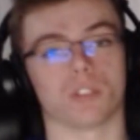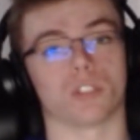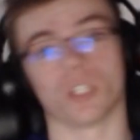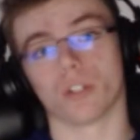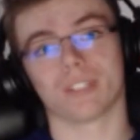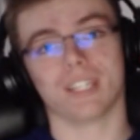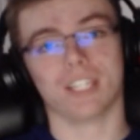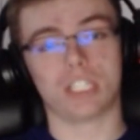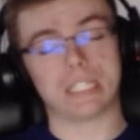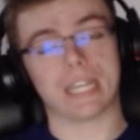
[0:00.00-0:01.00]
was a joke, and
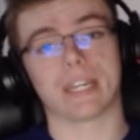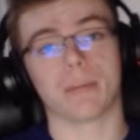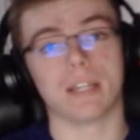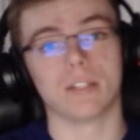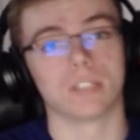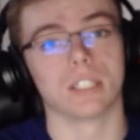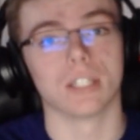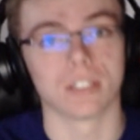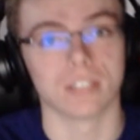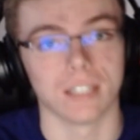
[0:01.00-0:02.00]
she's taking it way too
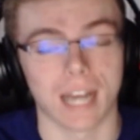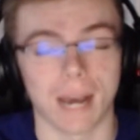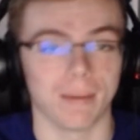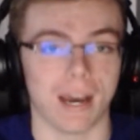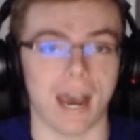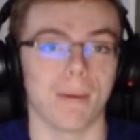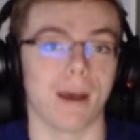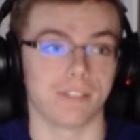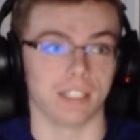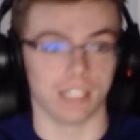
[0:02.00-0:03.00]
seriously. And I'm, I'm
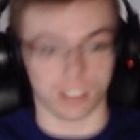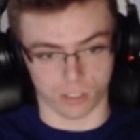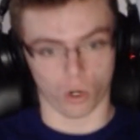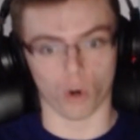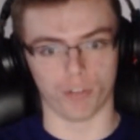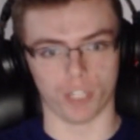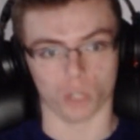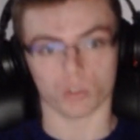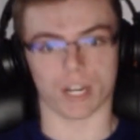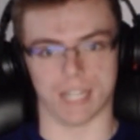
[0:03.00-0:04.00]
obviously this whole video
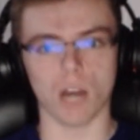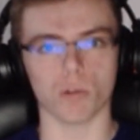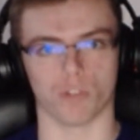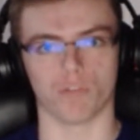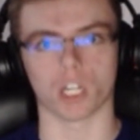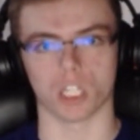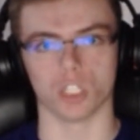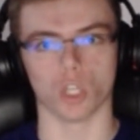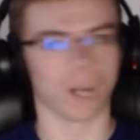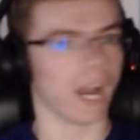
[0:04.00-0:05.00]
right now is a fucking
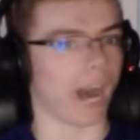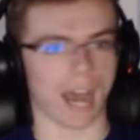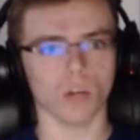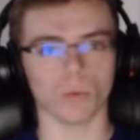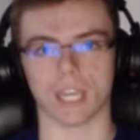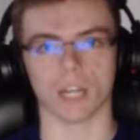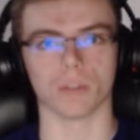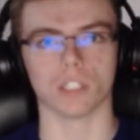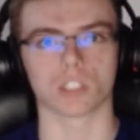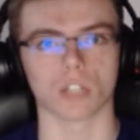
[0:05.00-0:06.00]
joke. I don't care what
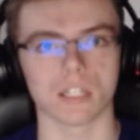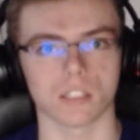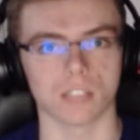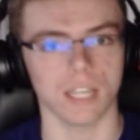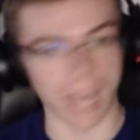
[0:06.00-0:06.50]
this girl has to say